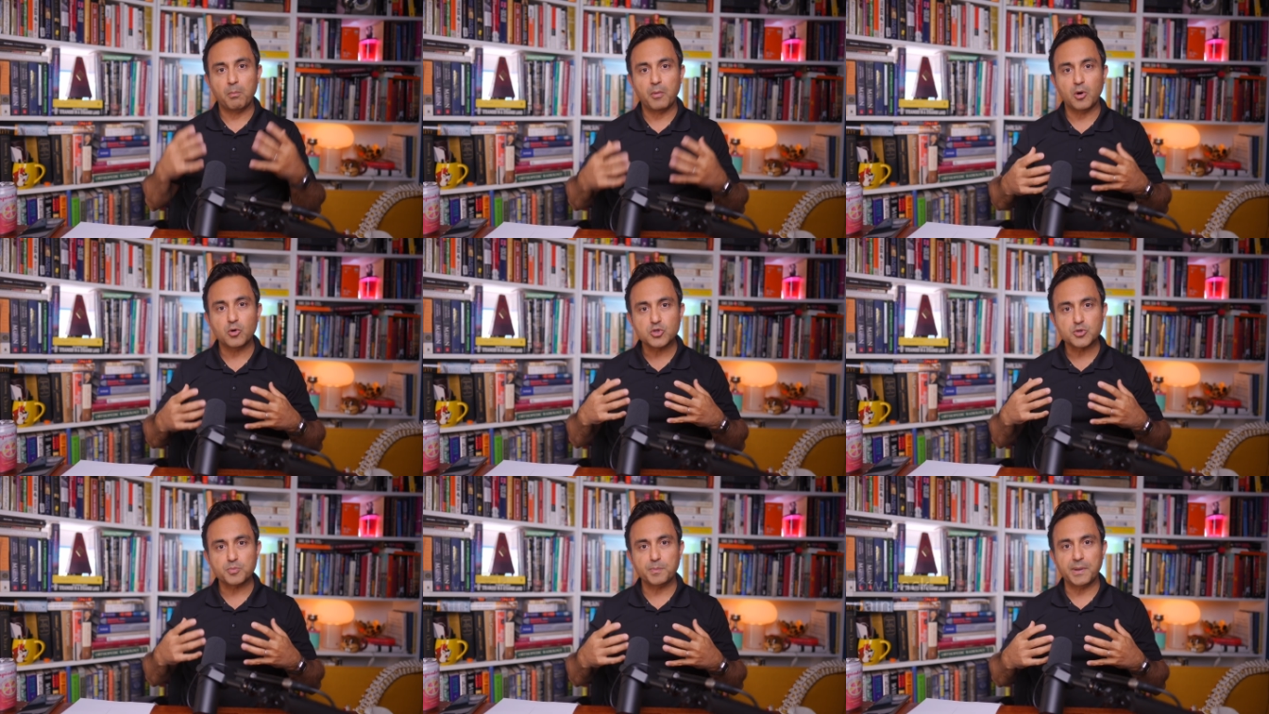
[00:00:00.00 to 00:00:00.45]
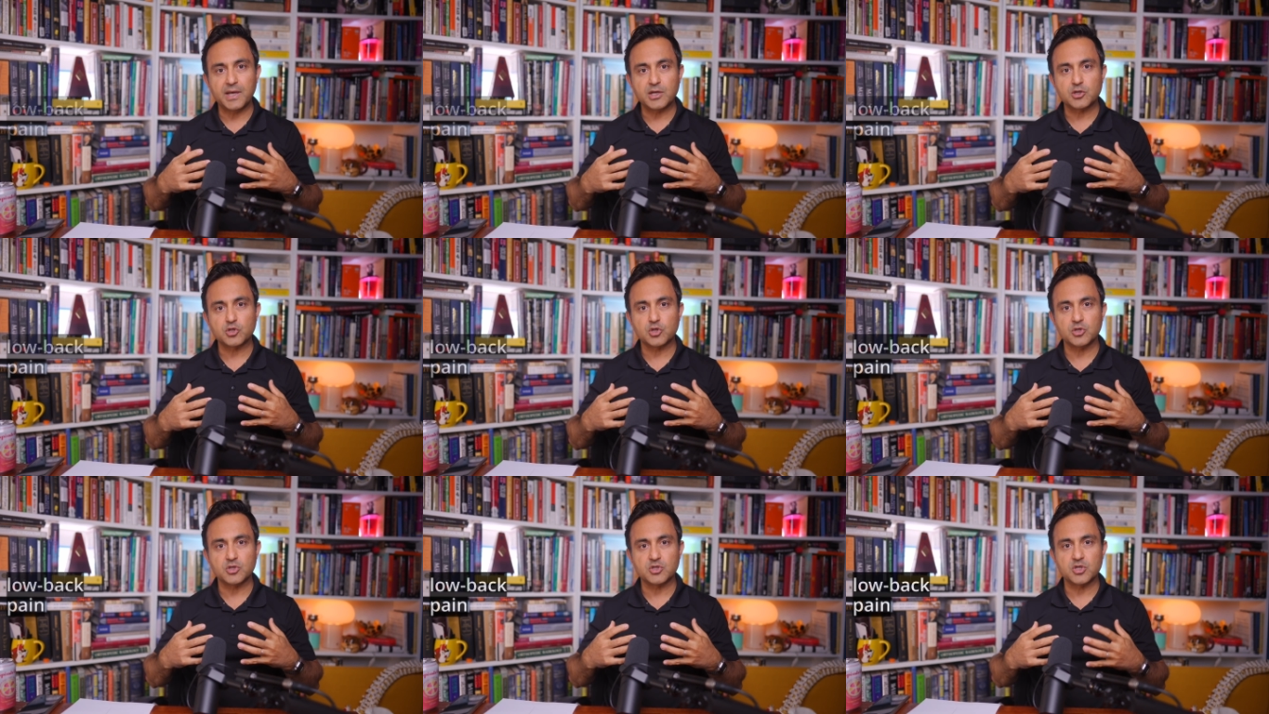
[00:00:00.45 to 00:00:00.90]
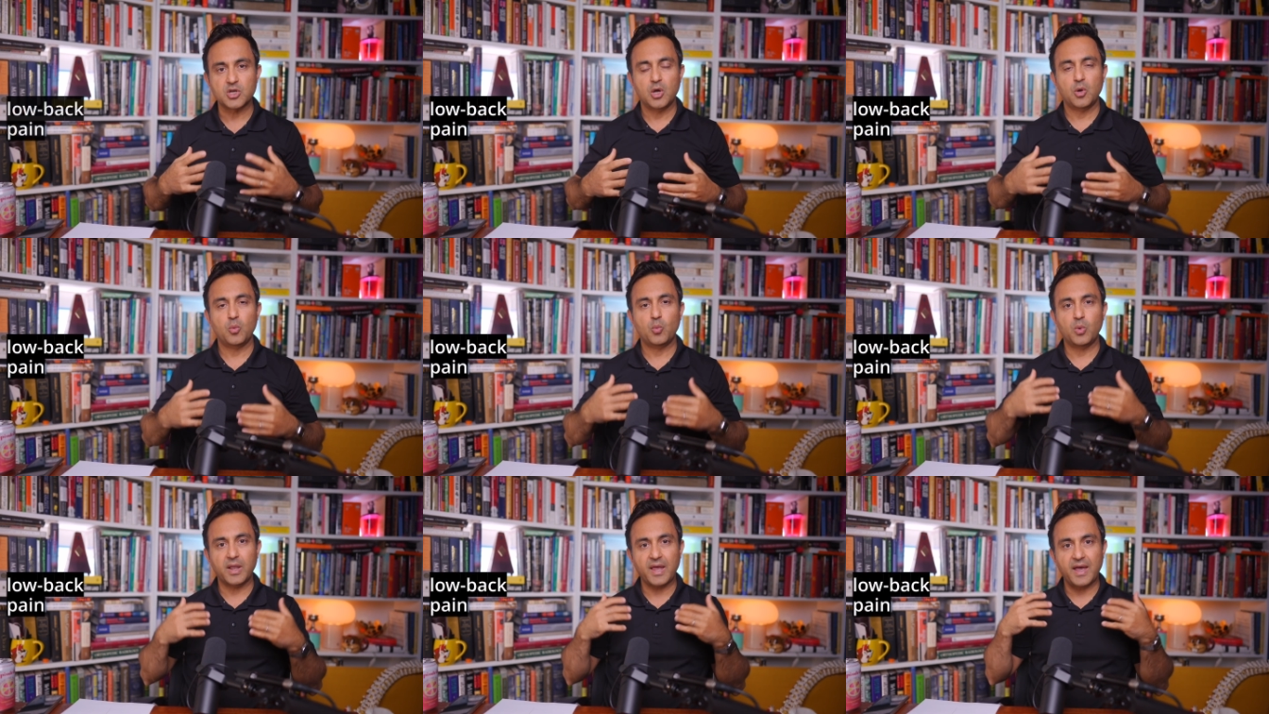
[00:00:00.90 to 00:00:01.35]
most patients
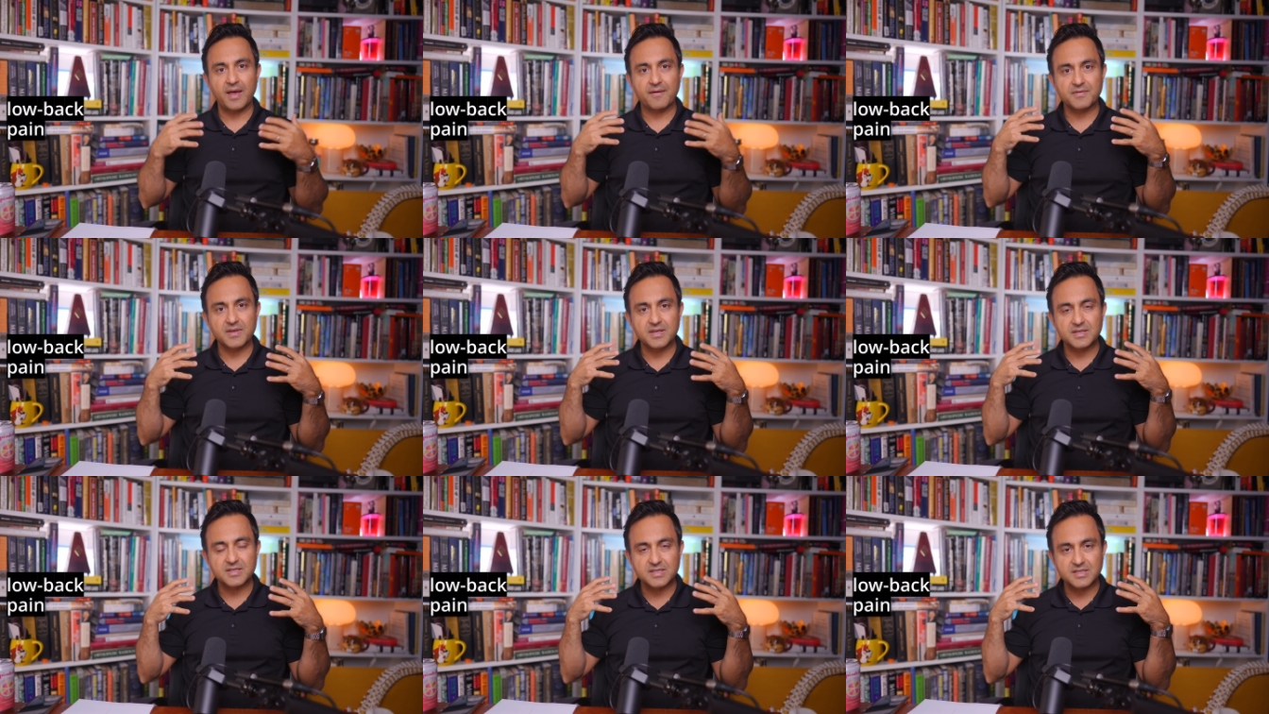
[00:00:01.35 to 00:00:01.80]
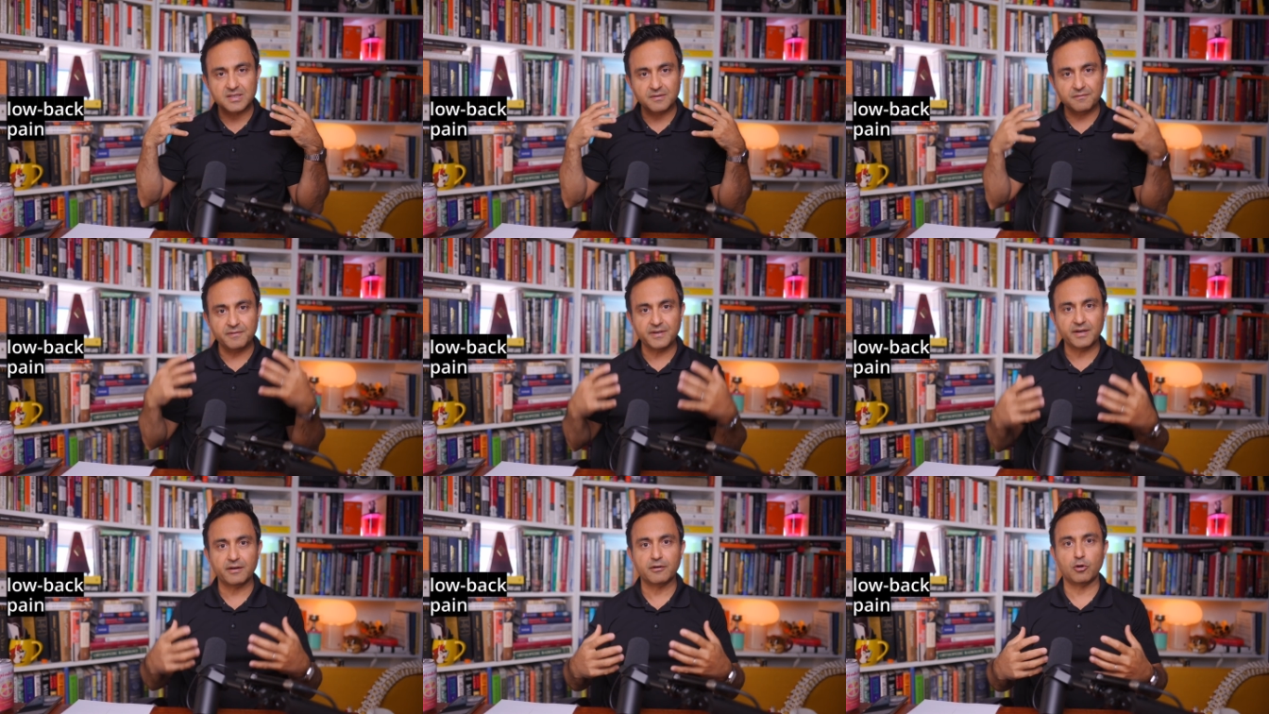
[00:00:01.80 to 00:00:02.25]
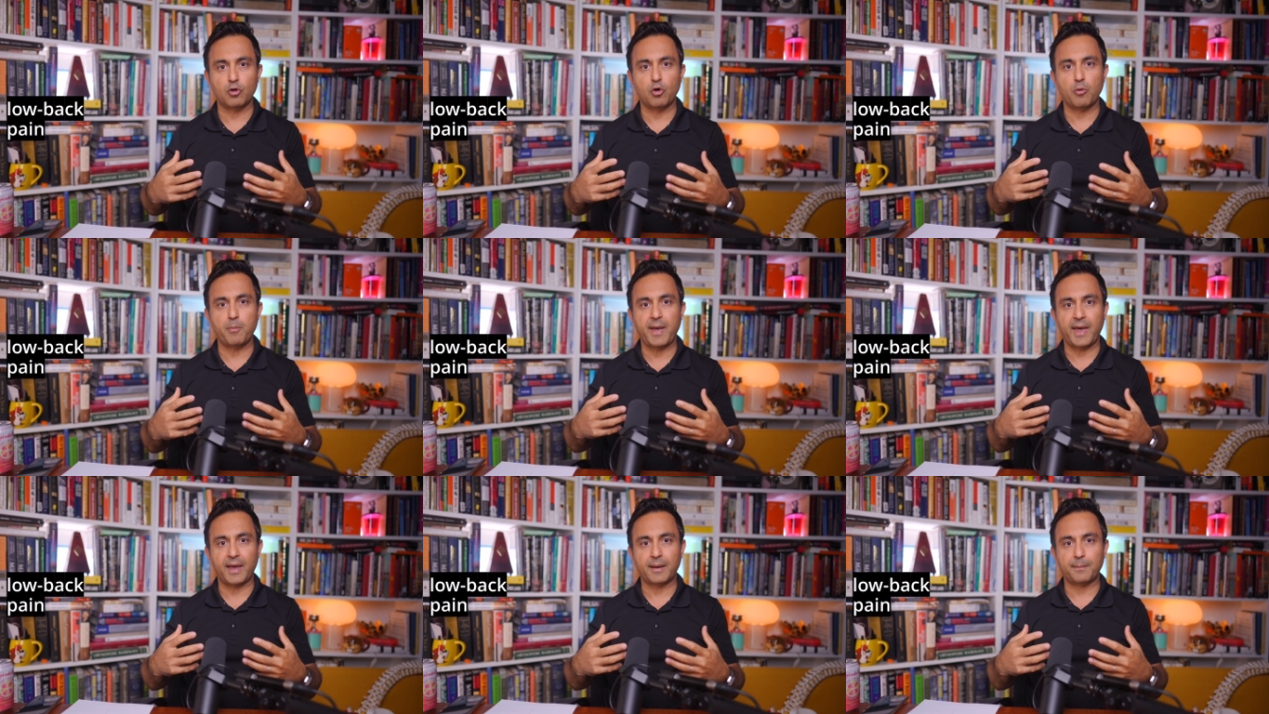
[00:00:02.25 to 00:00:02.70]
will have severe
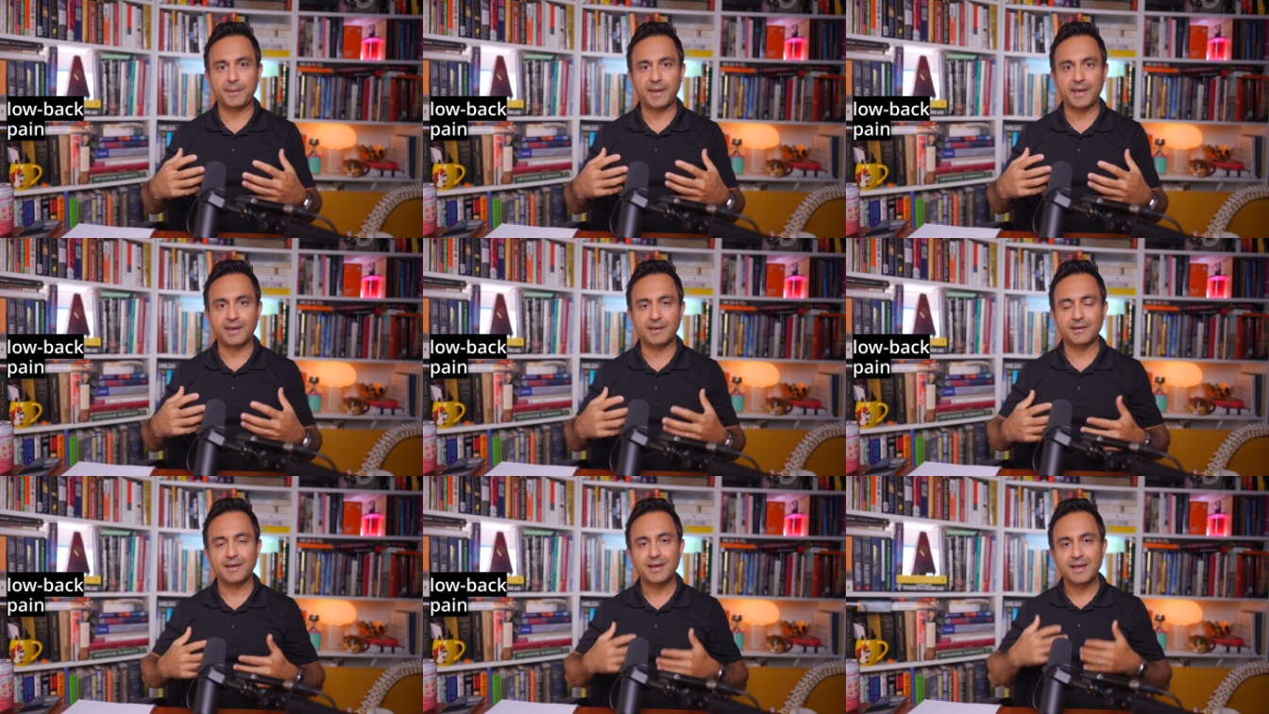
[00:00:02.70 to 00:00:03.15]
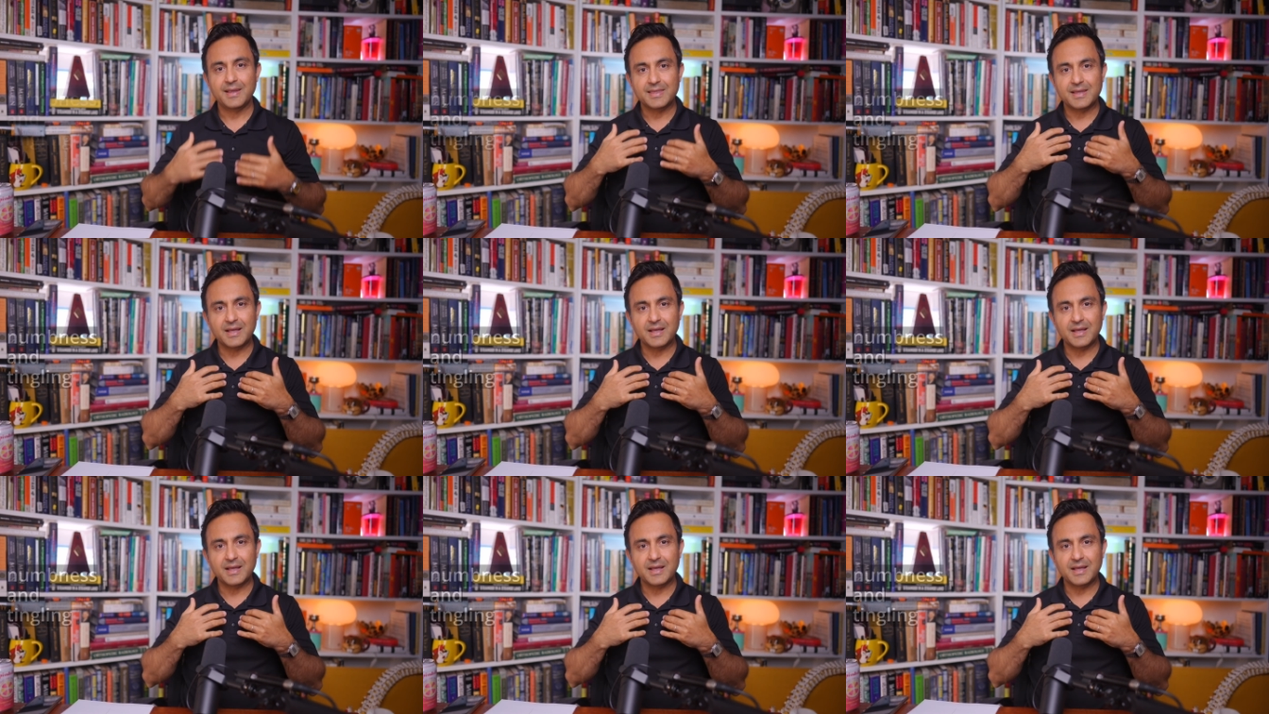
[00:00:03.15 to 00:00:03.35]
low back pain.